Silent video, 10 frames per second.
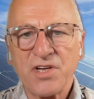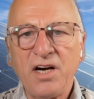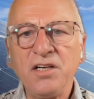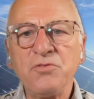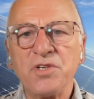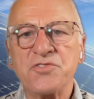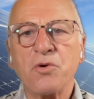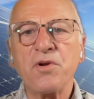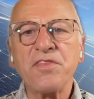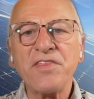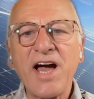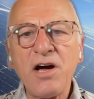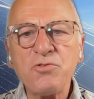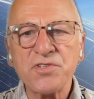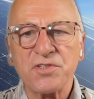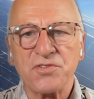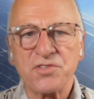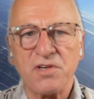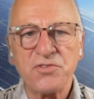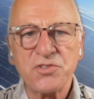hundreds, or thousands
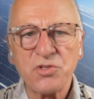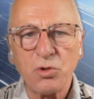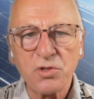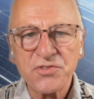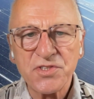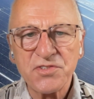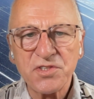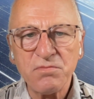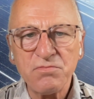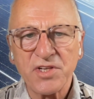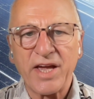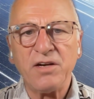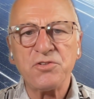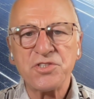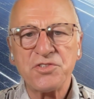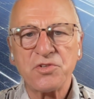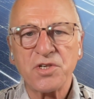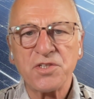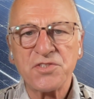of solar systems, energy storage